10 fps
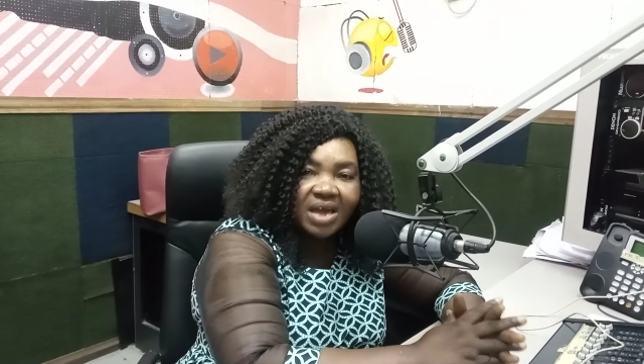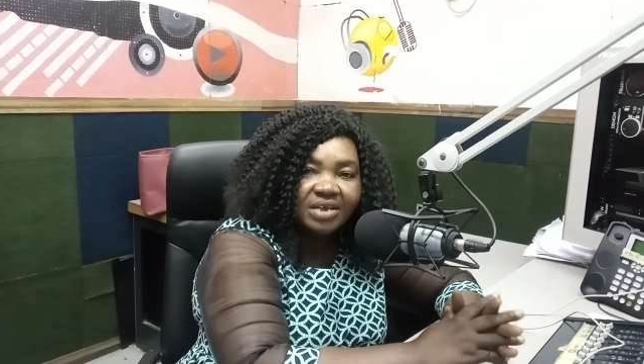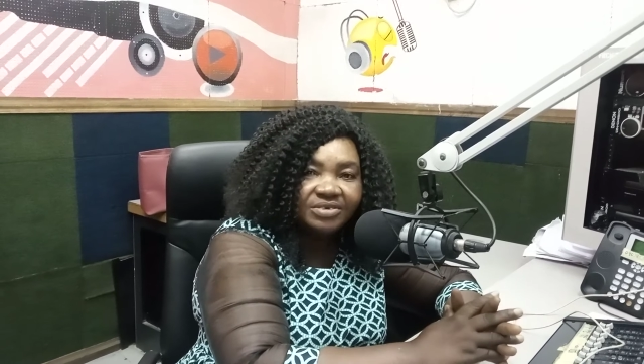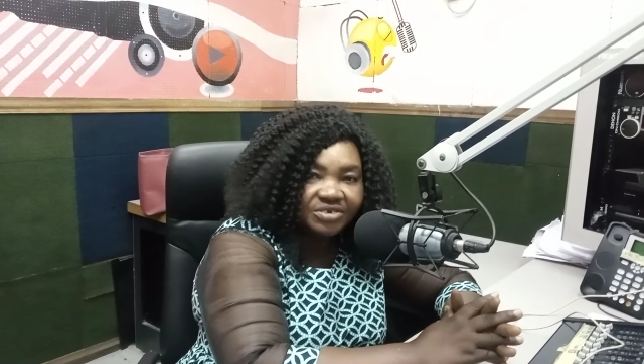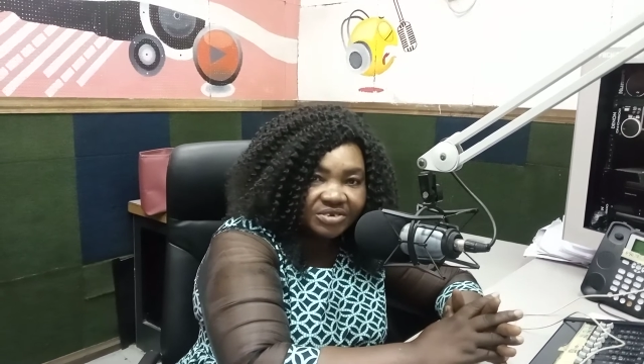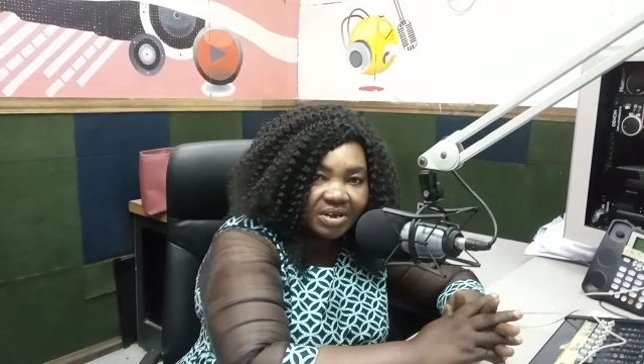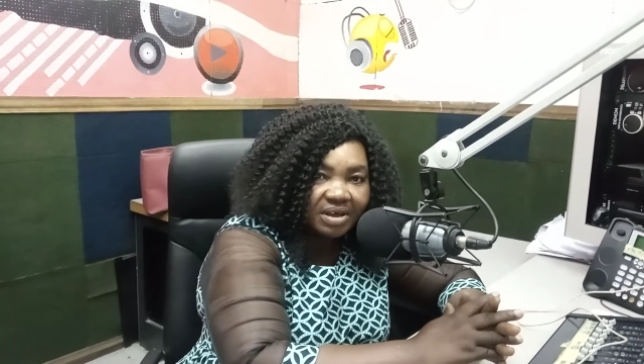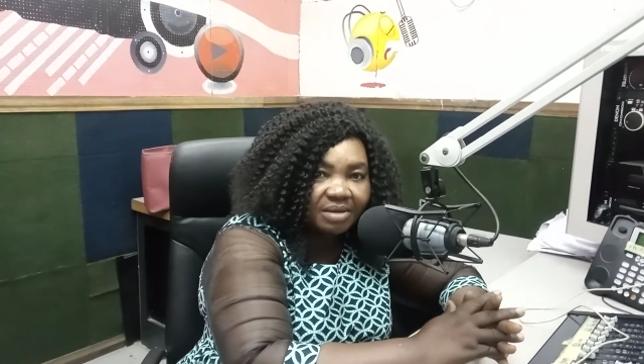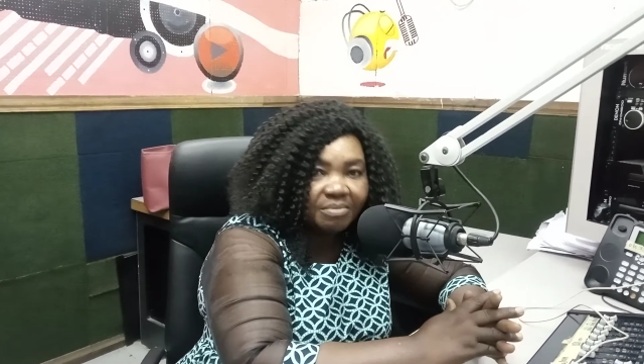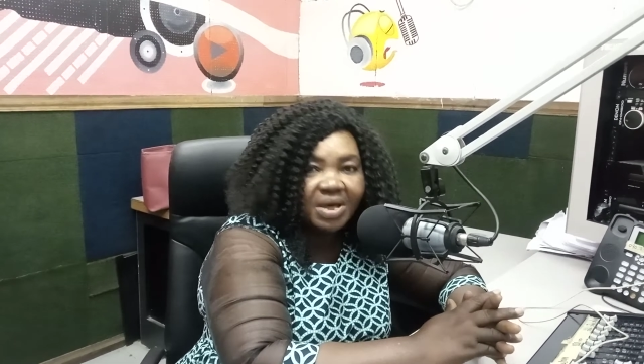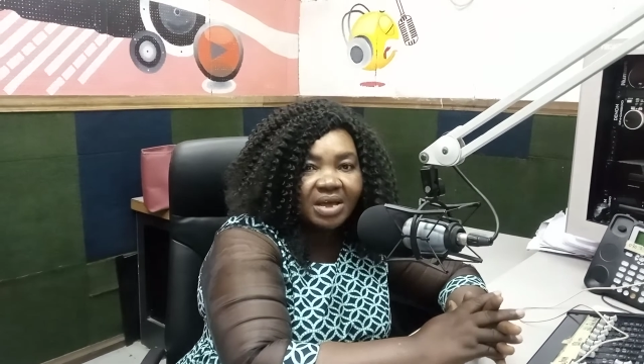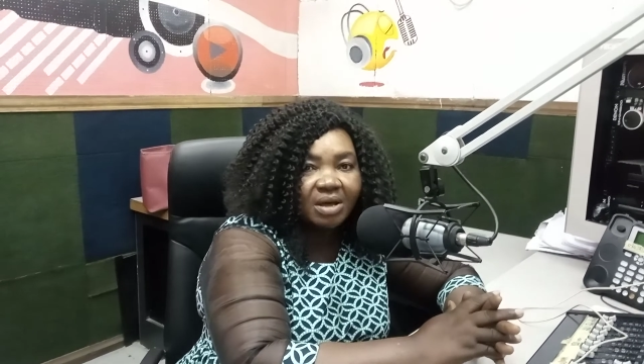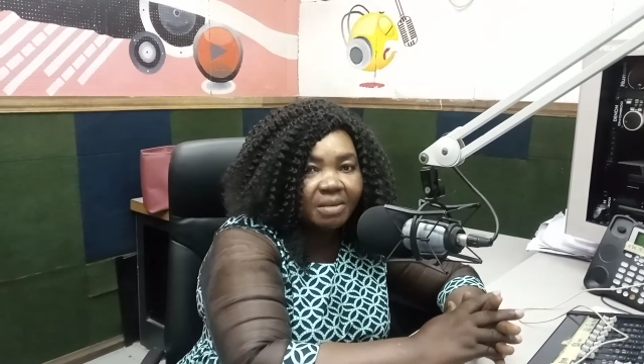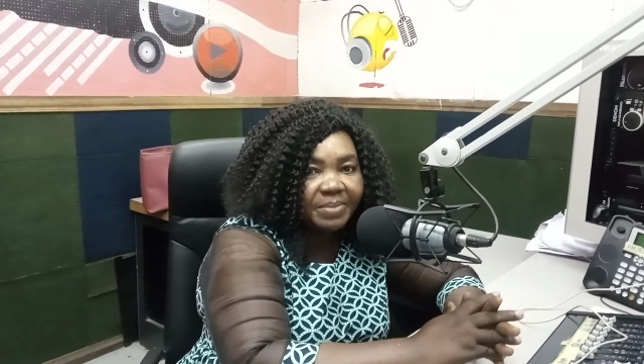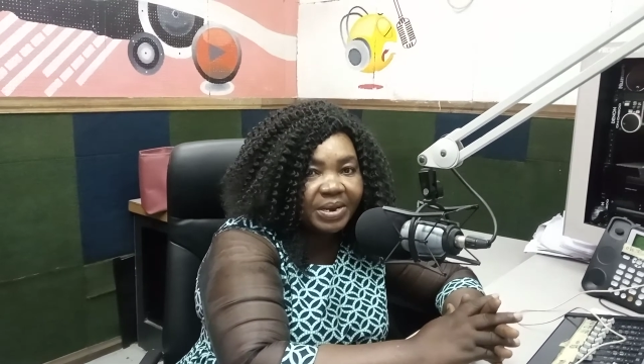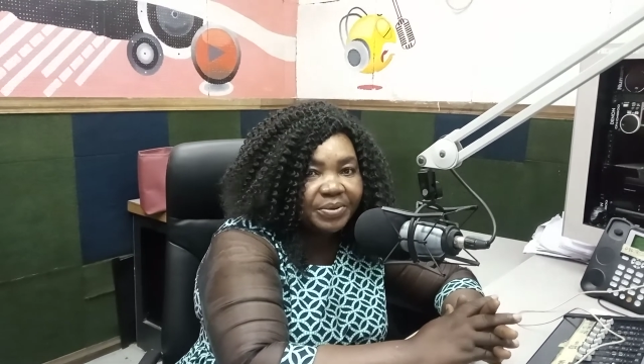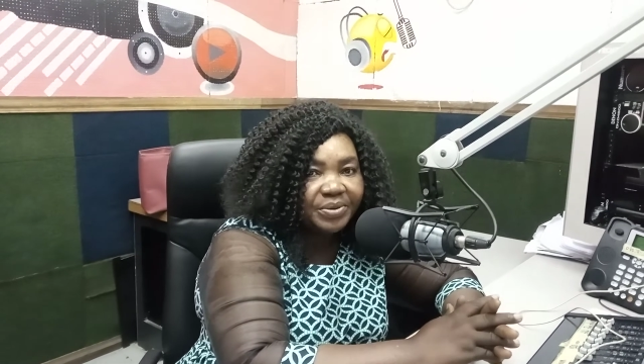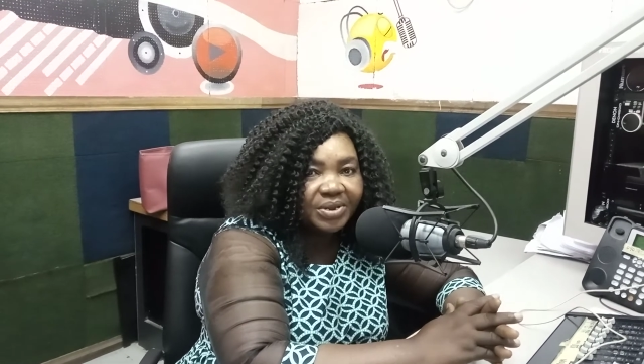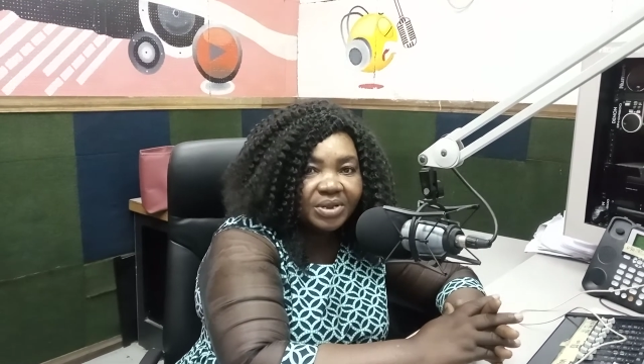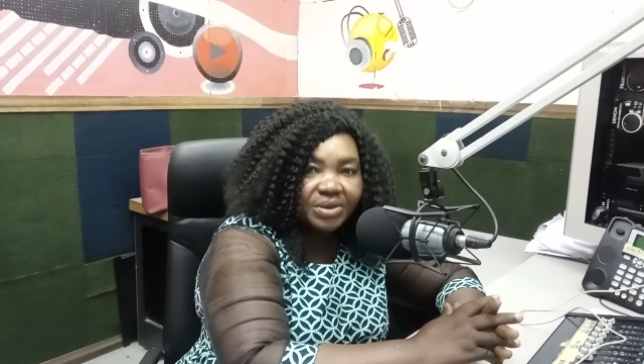each time I
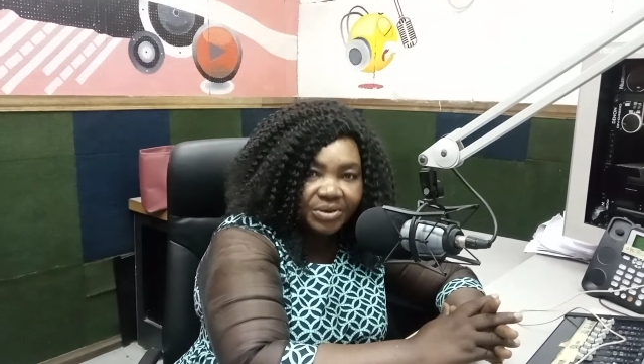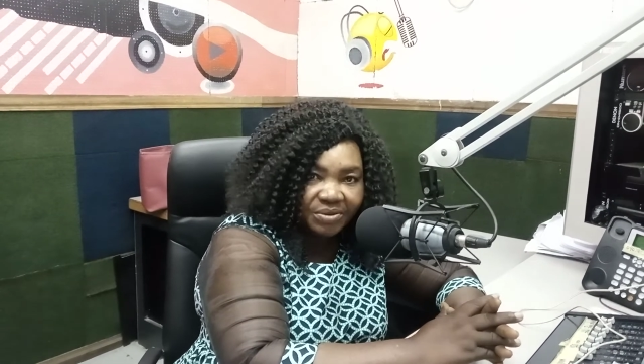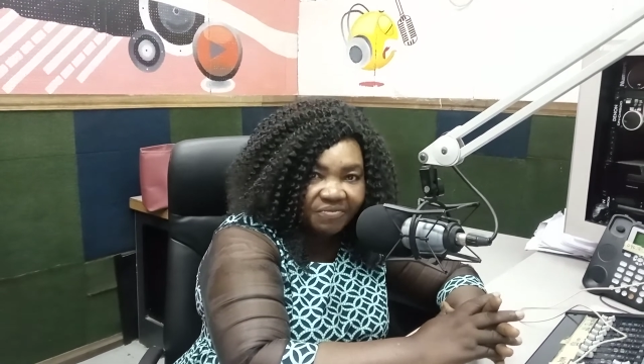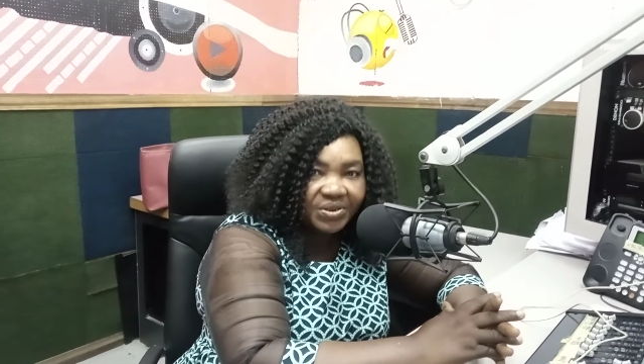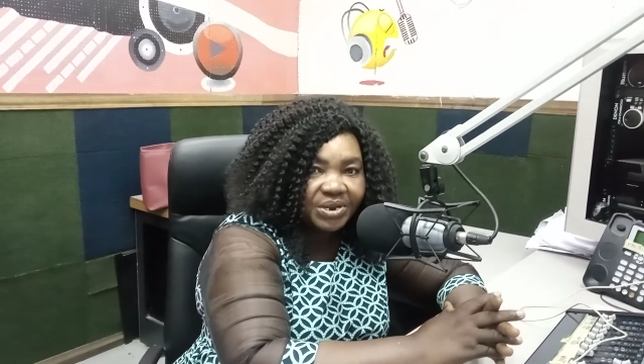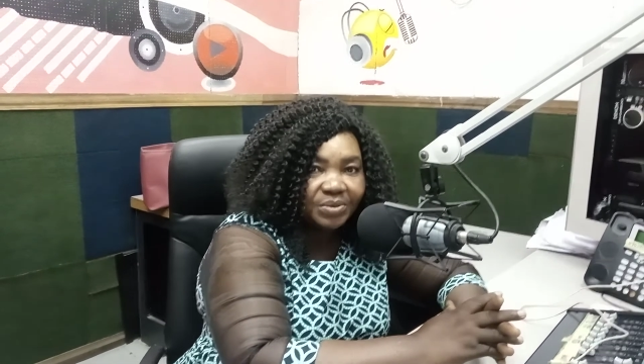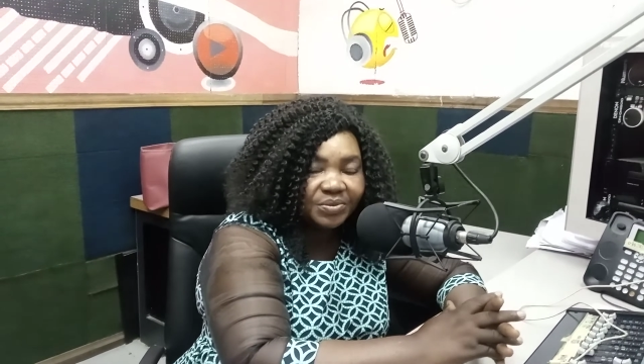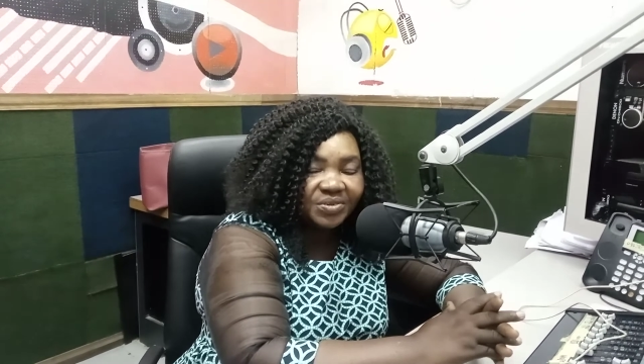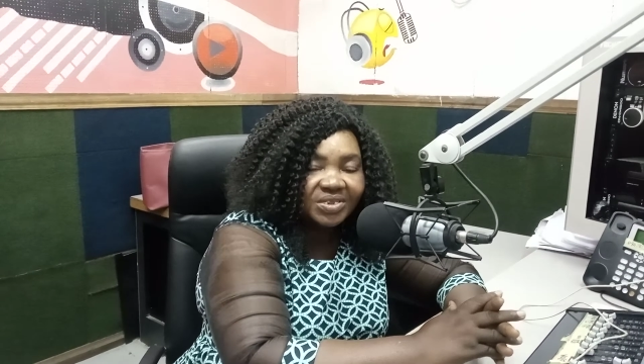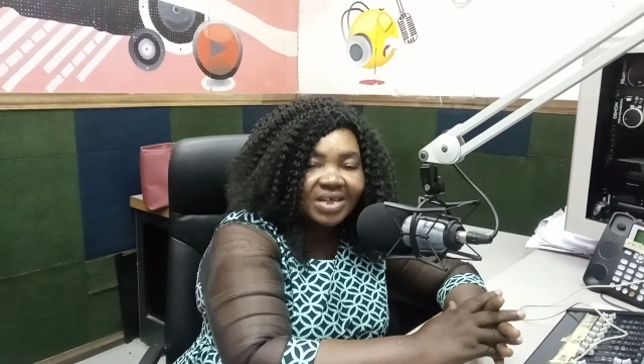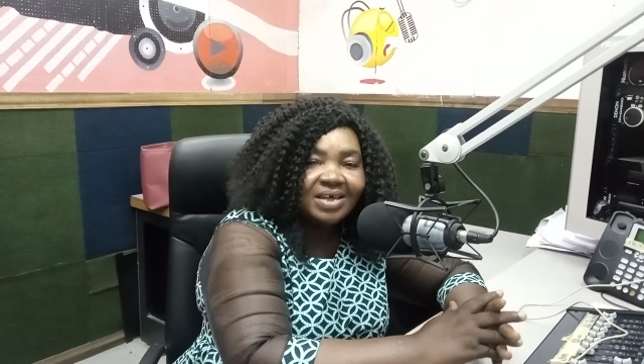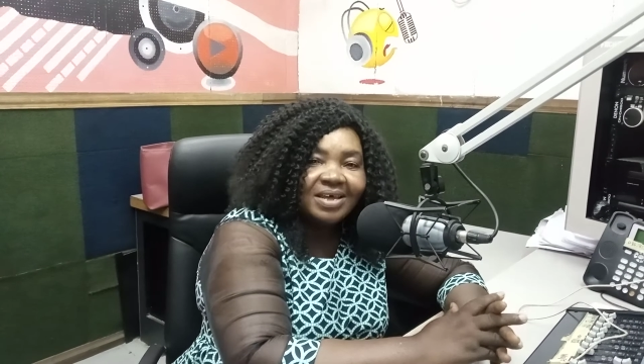upload new videos.